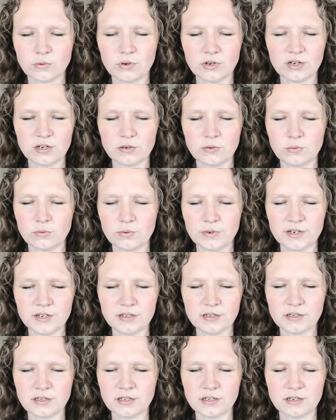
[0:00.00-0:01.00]
what a
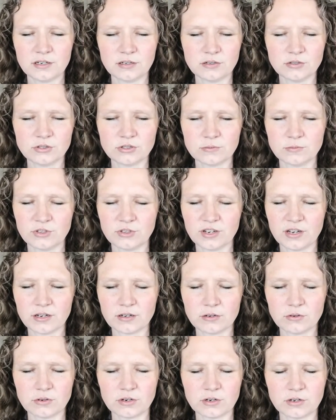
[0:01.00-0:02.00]
weird conundrum you got
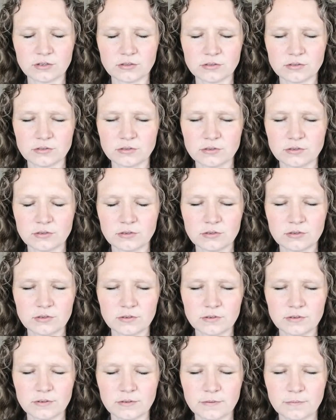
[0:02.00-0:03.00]
going on.
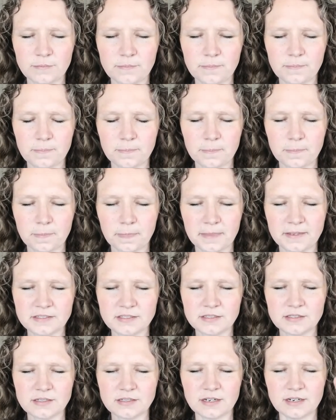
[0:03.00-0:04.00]
This
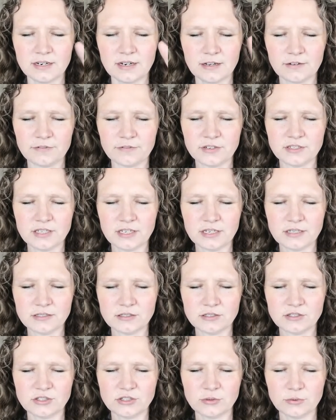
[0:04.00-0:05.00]
is not an everyday
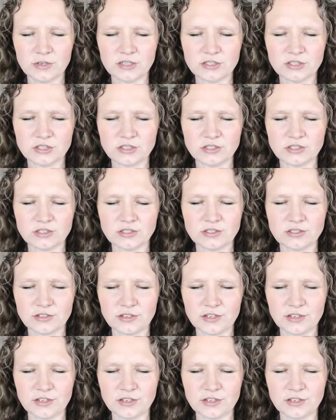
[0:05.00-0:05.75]
situation, just so